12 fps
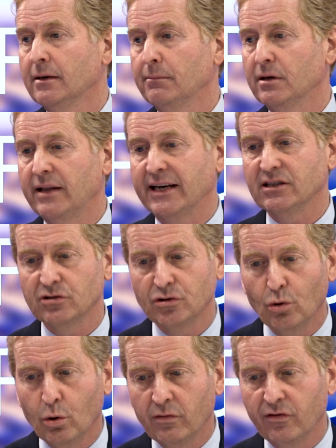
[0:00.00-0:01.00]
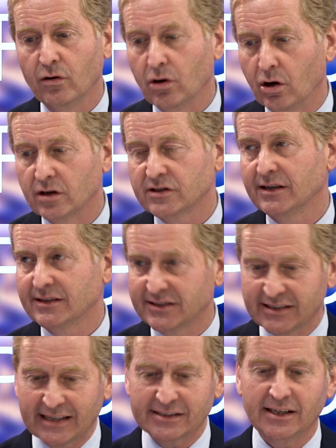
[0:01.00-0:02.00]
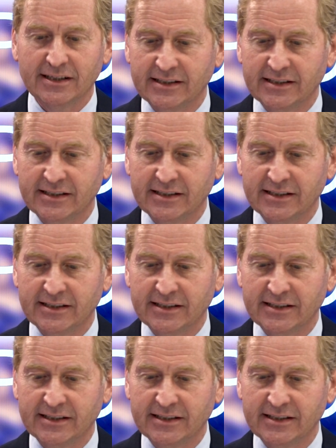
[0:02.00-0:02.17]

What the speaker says: but they can do an awful lot sat at a